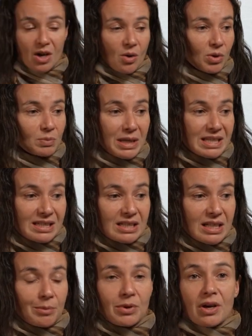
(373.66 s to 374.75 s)
What makes
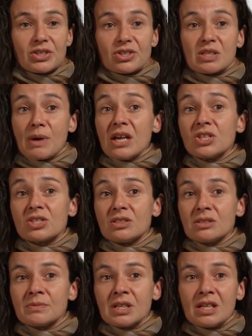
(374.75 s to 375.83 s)
TW Hydrae
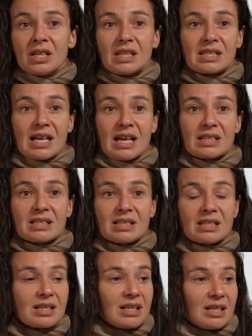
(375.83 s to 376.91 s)
special is
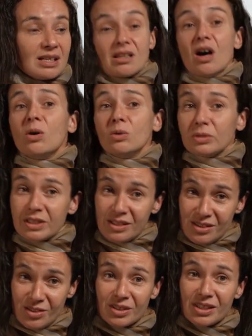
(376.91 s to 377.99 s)
that it's old,
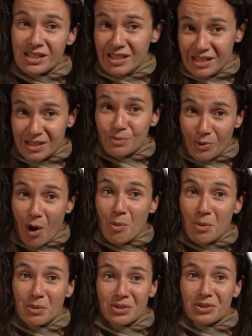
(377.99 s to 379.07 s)
so it is
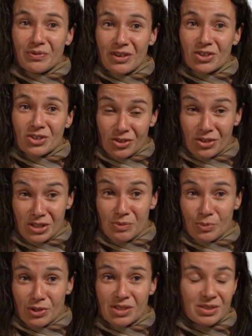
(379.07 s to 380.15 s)
probably on the verge of
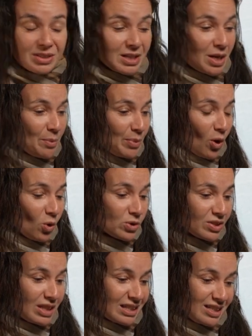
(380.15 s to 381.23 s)
dispersal, but
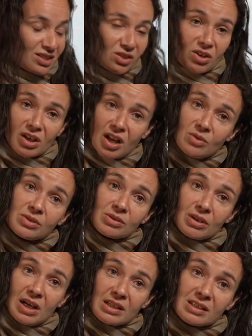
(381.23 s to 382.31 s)
also that it's so close
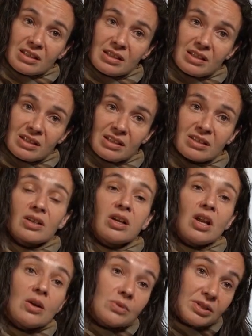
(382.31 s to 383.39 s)
to us. This is the
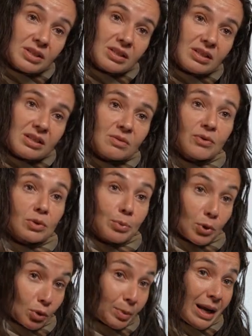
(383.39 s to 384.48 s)
closest
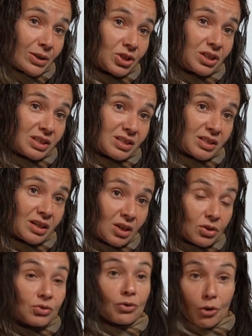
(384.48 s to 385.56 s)
protoplanetary disk
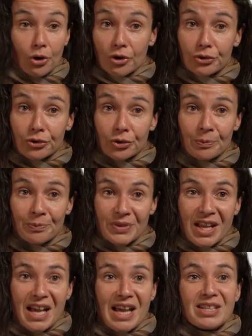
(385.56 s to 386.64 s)
to Earth,
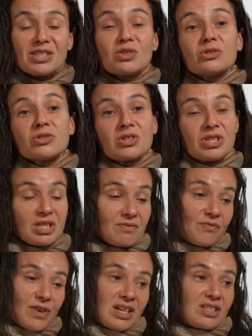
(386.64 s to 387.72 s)
and it's also seen
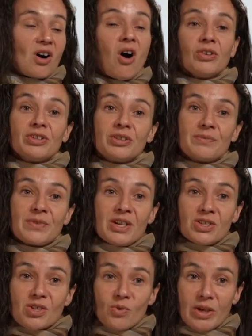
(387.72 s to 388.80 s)
face on.
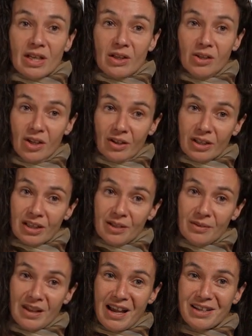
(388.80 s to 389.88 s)
So we can look
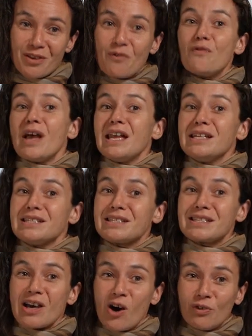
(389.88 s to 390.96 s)
at the
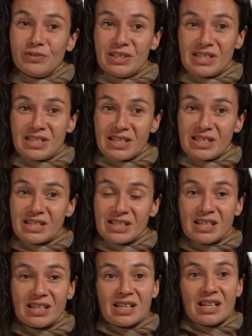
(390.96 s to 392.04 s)
face of this
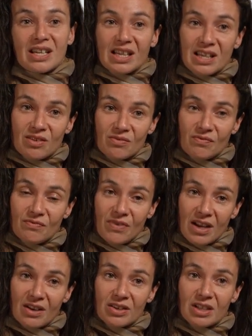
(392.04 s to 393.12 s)
disk in
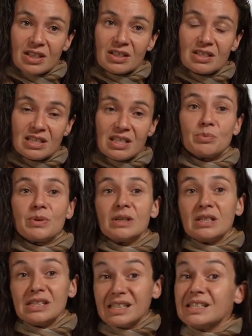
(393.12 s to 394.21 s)
very deep
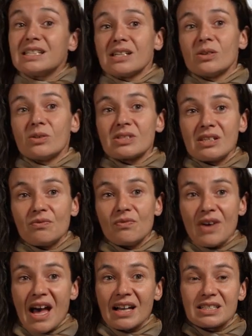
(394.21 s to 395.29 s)
details. And in
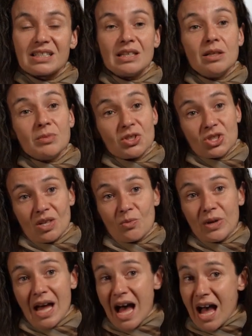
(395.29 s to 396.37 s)
fact, the image that
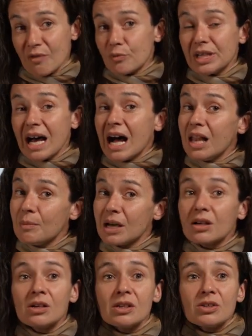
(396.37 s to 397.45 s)
we have with
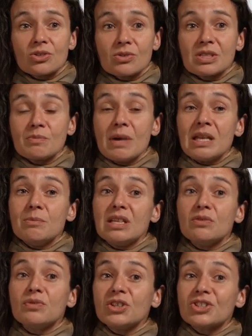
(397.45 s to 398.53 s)
ALMA shows many, many
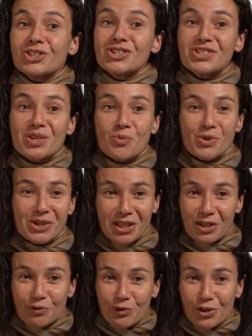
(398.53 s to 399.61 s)
features that will
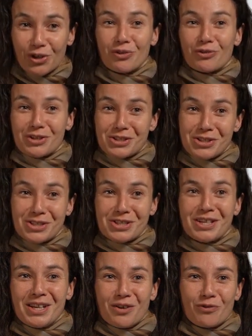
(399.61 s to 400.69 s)
give theorists
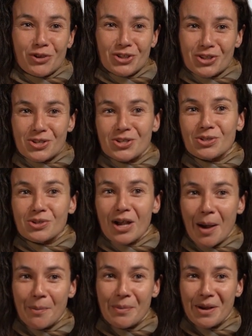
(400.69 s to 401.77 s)
for years to
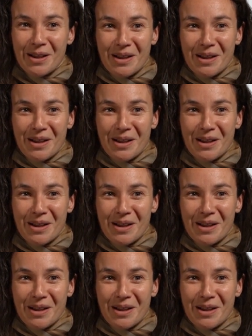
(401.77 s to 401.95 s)
come